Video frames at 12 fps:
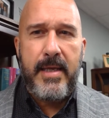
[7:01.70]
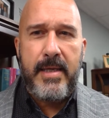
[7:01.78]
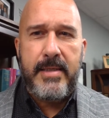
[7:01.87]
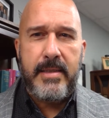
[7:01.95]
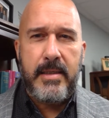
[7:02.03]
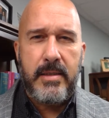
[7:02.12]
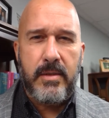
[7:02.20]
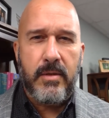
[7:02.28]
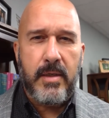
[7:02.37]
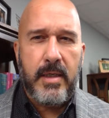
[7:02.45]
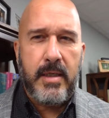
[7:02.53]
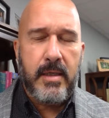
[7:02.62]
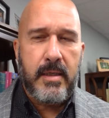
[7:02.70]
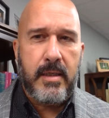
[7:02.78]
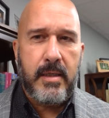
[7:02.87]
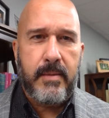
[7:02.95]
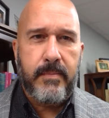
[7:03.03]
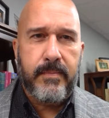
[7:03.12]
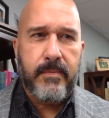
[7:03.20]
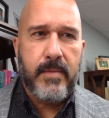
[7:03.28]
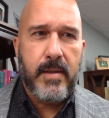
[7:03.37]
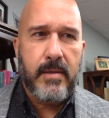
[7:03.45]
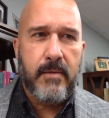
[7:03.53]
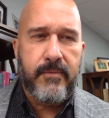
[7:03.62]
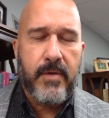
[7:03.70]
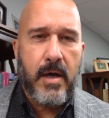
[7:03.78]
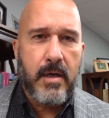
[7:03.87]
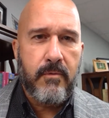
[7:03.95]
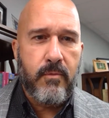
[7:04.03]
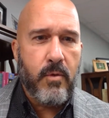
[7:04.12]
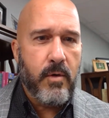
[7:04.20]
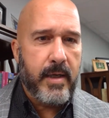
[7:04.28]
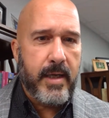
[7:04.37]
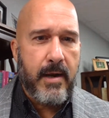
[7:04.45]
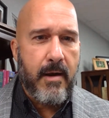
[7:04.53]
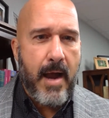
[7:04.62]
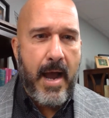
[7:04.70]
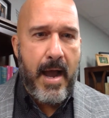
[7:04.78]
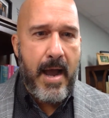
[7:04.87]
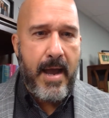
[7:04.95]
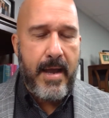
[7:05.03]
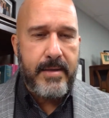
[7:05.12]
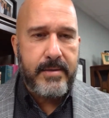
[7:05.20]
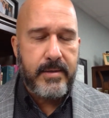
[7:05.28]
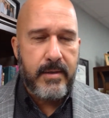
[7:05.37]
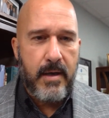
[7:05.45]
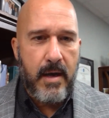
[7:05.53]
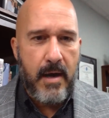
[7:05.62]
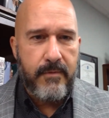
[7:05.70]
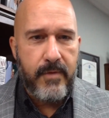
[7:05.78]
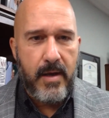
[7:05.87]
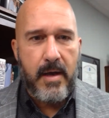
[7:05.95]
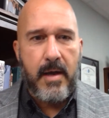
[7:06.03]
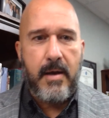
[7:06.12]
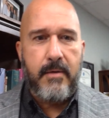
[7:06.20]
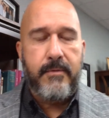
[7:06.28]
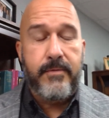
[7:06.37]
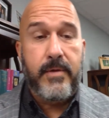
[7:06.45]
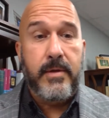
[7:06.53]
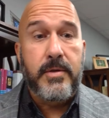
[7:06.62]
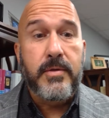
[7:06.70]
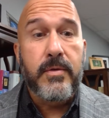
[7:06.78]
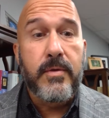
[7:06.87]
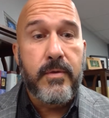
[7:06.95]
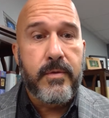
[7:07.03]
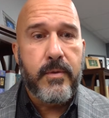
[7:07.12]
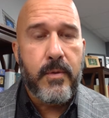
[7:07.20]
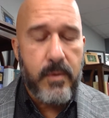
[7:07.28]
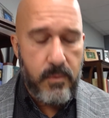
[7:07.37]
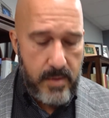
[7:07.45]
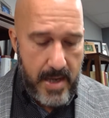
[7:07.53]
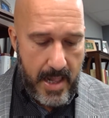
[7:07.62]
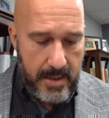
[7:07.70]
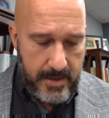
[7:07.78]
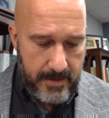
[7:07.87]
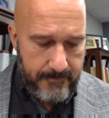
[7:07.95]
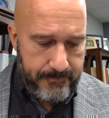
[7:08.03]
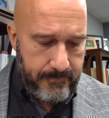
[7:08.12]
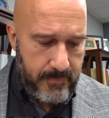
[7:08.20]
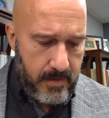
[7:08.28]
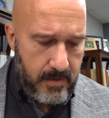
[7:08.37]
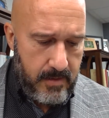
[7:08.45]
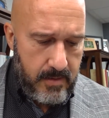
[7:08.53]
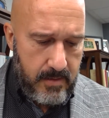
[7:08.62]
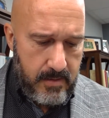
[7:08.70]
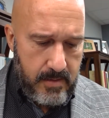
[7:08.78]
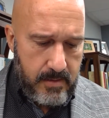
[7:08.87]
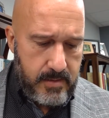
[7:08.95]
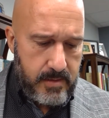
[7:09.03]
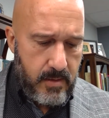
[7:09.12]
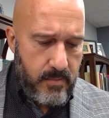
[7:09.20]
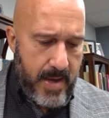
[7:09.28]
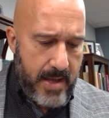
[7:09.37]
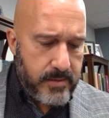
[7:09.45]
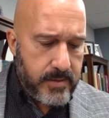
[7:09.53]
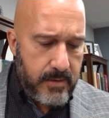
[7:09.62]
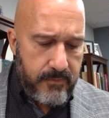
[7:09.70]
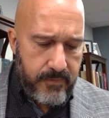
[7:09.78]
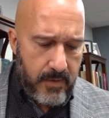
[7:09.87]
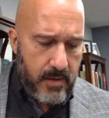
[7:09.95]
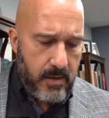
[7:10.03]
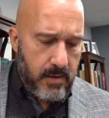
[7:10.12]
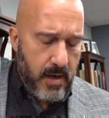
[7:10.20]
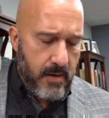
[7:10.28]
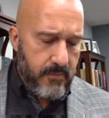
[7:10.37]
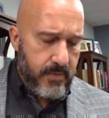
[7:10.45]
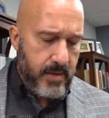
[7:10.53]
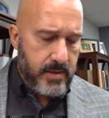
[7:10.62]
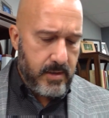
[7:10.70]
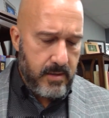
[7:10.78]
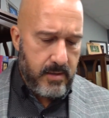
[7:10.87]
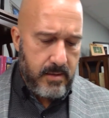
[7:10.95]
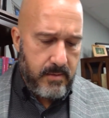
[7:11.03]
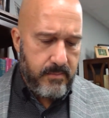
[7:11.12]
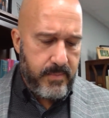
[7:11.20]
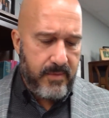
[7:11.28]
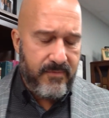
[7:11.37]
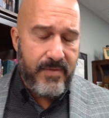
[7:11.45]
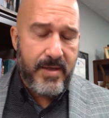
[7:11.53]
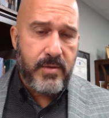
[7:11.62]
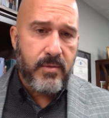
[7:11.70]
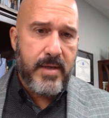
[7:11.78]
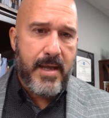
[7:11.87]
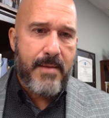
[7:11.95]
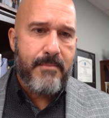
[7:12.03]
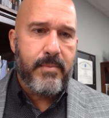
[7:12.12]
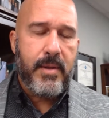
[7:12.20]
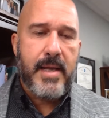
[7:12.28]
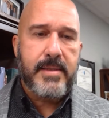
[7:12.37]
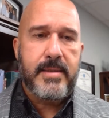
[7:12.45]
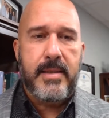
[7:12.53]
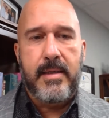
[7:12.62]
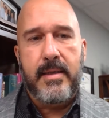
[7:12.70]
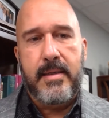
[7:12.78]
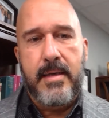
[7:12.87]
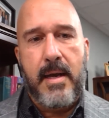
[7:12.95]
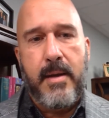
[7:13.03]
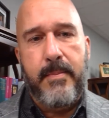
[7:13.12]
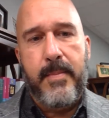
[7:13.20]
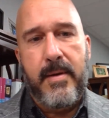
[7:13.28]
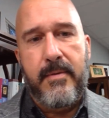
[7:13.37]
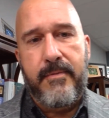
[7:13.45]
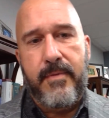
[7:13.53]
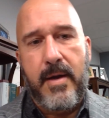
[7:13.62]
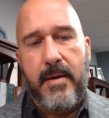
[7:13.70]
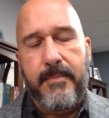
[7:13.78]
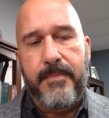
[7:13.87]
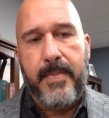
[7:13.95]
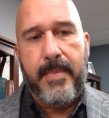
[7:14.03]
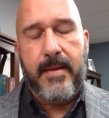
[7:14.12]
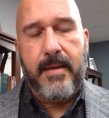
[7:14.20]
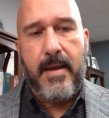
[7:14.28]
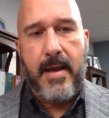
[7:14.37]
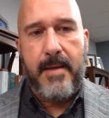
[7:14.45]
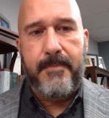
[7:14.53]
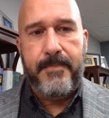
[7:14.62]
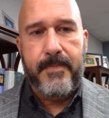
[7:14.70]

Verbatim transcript: easy during um, the fog of war to get our eyes off of the truth or the reality. So battles can fog our vision, but victory and blessing come from God.